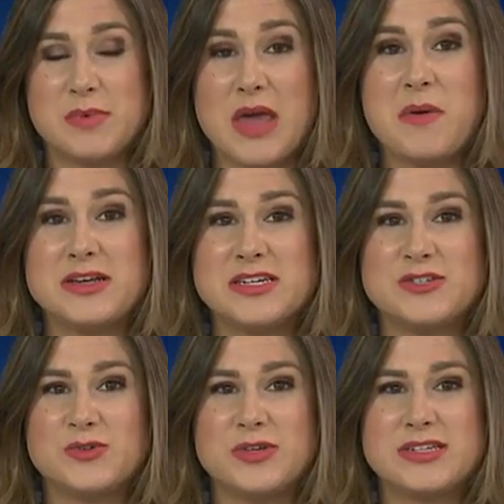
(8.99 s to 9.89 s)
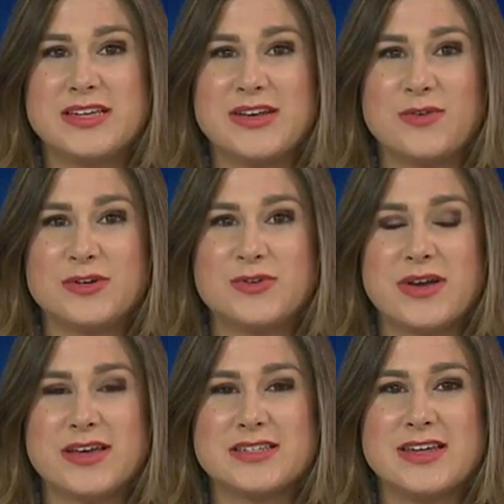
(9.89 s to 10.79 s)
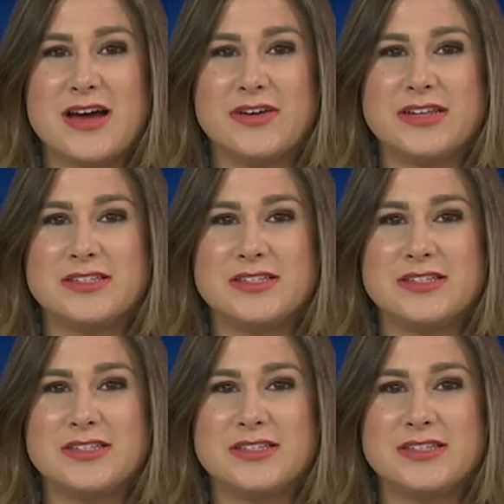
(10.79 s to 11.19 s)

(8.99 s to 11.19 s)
WKYT's Julia Sandor joining us now